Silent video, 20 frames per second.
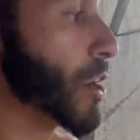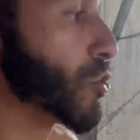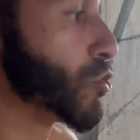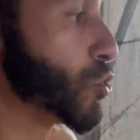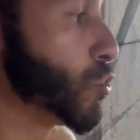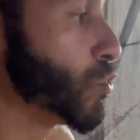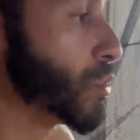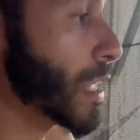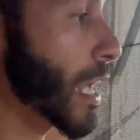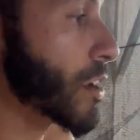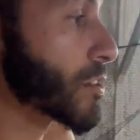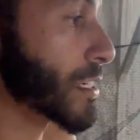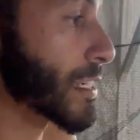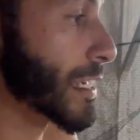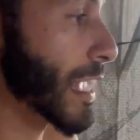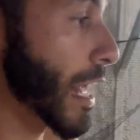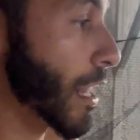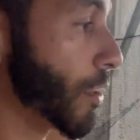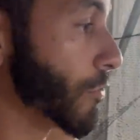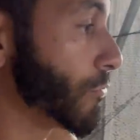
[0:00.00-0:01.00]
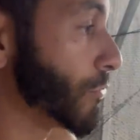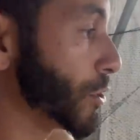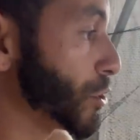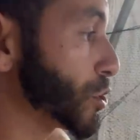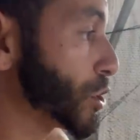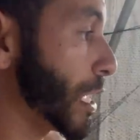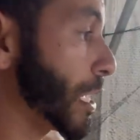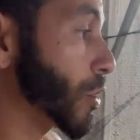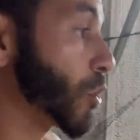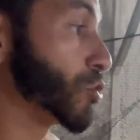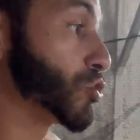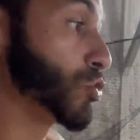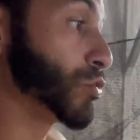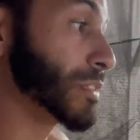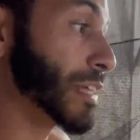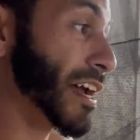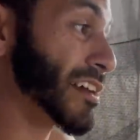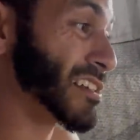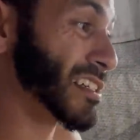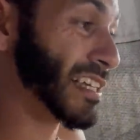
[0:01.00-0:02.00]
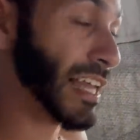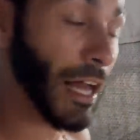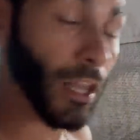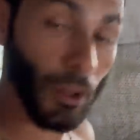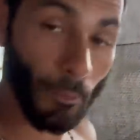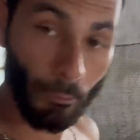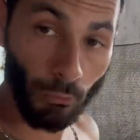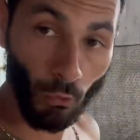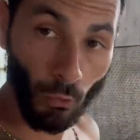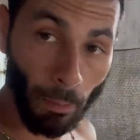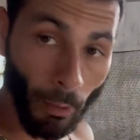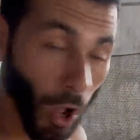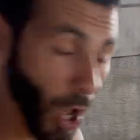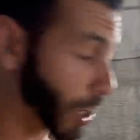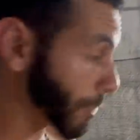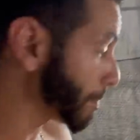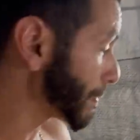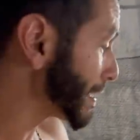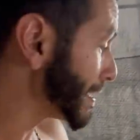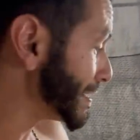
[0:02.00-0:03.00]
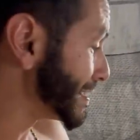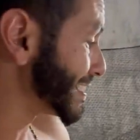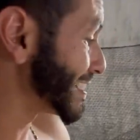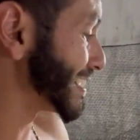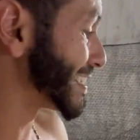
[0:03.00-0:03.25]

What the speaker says: a 2,000 gallon fish tank or 2,000 gallon pool pond, the